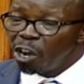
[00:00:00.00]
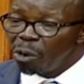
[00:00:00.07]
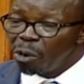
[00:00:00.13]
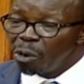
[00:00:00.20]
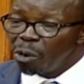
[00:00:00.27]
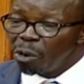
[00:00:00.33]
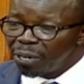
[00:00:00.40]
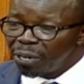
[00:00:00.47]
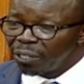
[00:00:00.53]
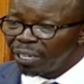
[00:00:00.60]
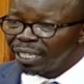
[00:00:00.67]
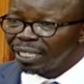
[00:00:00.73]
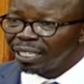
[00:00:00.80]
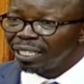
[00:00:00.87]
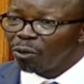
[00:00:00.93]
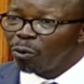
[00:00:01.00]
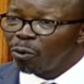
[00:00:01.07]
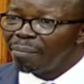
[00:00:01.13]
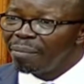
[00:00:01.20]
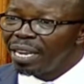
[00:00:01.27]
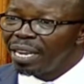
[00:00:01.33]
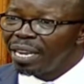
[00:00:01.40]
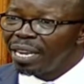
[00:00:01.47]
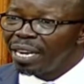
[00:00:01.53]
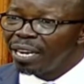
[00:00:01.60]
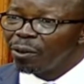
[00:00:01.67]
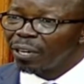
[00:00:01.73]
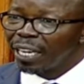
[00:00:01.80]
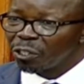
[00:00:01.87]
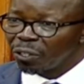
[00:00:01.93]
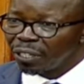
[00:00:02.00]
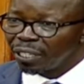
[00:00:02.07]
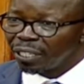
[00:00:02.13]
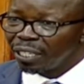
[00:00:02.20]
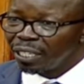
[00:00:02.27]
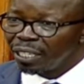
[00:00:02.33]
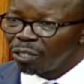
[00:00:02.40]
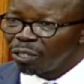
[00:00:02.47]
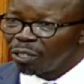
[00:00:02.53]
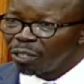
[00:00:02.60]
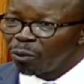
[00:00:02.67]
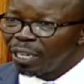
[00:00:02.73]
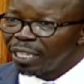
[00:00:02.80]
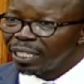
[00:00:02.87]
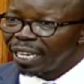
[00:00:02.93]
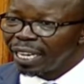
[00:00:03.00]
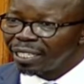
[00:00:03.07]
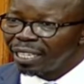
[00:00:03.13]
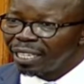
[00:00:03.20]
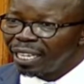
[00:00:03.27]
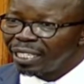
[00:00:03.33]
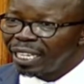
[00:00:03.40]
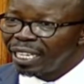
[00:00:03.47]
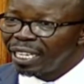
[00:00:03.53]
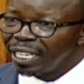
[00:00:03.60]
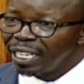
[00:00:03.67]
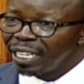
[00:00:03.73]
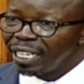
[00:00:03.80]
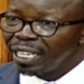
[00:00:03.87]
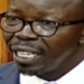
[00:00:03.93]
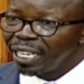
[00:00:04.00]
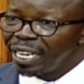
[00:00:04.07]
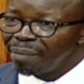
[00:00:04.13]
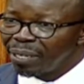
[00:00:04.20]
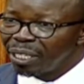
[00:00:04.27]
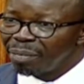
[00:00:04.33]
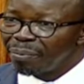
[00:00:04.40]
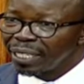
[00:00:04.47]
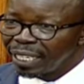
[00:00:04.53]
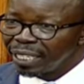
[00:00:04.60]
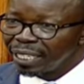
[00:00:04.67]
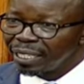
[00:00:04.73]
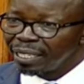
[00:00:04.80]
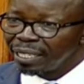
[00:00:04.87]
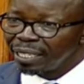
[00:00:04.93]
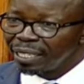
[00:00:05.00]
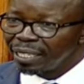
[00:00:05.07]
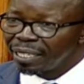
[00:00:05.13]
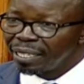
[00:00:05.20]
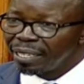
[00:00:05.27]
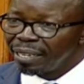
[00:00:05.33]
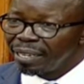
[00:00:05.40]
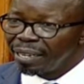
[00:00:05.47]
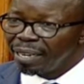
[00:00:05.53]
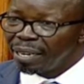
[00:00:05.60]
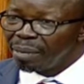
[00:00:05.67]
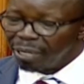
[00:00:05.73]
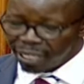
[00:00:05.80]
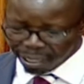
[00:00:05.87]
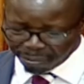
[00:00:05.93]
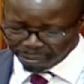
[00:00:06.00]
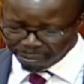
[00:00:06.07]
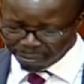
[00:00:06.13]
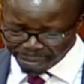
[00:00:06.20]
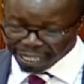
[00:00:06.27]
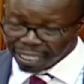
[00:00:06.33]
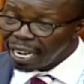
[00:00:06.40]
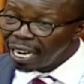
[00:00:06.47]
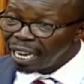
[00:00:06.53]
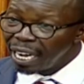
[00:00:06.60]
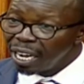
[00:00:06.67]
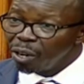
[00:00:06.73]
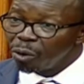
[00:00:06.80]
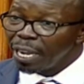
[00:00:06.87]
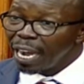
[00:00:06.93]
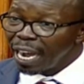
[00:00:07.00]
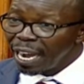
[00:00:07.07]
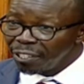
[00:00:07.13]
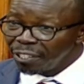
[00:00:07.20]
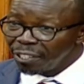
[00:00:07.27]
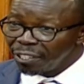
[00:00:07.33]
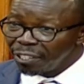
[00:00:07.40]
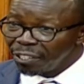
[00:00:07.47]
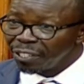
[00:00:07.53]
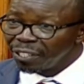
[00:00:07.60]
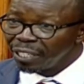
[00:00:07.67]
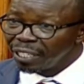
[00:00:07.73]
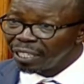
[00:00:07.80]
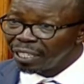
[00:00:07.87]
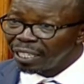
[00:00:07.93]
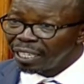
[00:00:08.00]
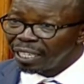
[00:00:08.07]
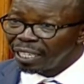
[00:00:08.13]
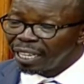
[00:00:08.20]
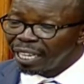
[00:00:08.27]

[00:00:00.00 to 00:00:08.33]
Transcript: that no prejudice would have been occasioned to His Excellency the Deputy President. Mr. Speaker, sir, we urge